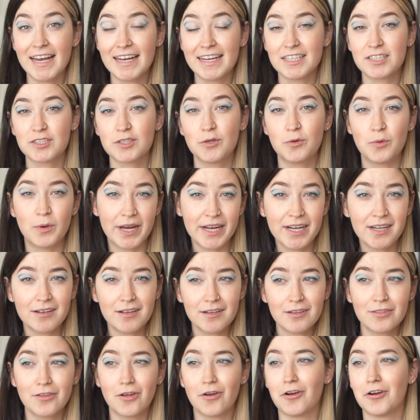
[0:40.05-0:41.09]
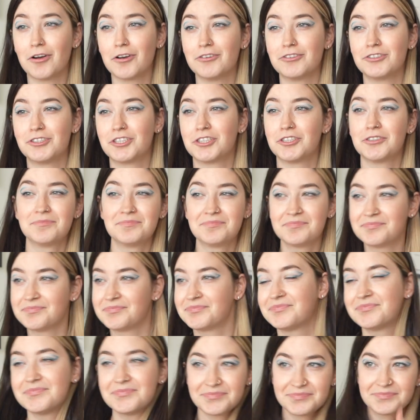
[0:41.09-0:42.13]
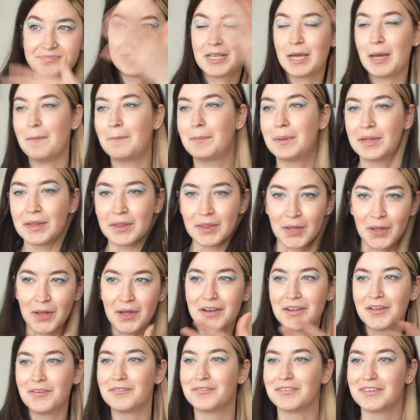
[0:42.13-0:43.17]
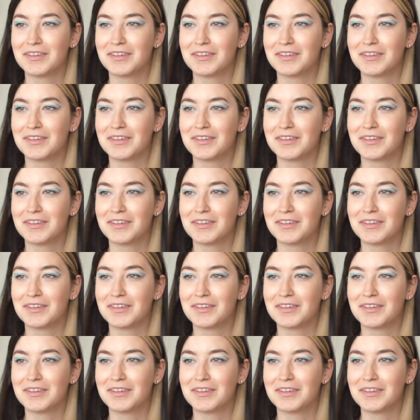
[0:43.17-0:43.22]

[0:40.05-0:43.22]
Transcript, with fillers: and it's quite a large plot of